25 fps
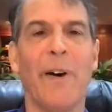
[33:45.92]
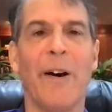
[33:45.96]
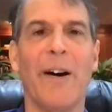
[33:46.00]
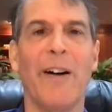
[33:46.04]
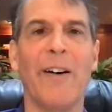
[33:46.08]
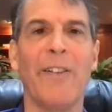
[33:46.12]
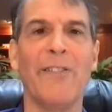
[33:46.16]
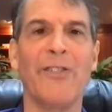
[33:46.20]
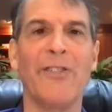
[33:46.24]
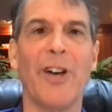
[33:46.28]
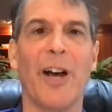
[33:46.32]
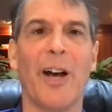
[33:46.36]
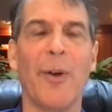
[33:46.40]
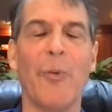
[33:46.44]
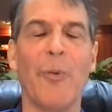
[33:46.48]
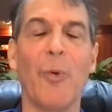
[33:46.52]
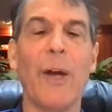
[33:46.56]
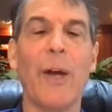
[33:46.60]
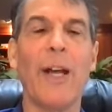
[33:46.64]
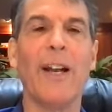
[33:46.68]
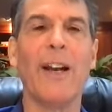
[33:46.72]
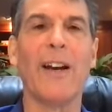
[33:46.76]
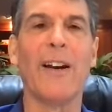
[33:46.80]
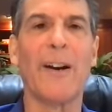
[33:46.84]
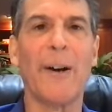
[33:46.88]
John
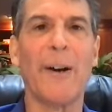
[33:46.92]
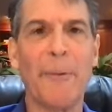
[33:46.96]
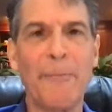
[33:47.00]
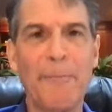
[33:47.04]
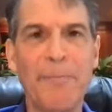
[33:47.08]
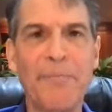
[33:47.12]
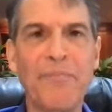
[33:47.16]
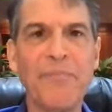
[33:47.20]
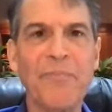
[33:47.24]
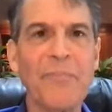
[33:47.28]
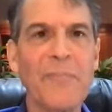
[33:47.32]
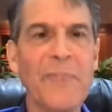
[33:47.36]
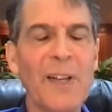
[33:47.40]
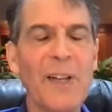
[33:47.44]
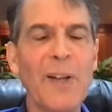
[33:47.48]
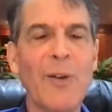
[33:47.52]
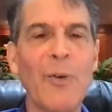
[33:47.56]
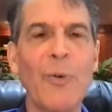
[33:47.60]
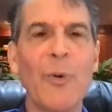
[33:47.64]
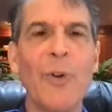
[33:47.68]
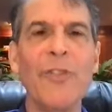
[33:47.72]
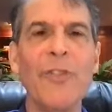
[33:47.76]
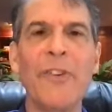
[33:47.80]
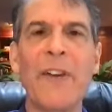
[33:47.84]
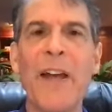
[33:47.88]
Wheeler
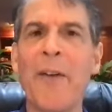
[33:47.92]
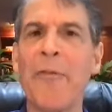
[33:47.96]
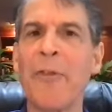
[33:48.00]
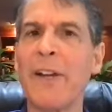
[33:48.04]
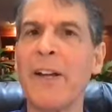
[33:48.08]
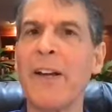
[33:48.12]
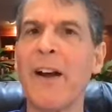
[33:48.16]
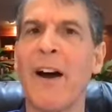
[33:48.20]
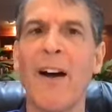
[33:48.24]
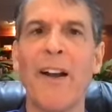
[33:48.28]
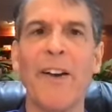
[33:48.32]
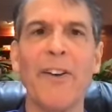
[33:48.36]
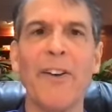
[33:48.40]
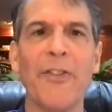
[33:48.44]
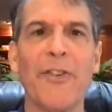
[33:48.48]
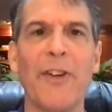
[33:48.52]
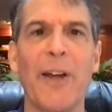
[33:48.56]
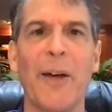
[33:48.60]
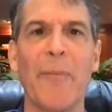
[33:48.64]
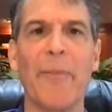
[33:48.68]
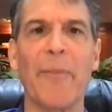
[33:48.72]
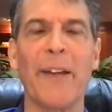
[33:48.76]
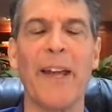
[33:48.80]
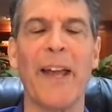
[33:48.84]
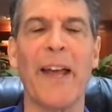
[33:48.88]
was definitely onto
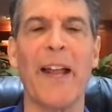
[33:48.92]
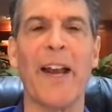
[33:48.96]
something,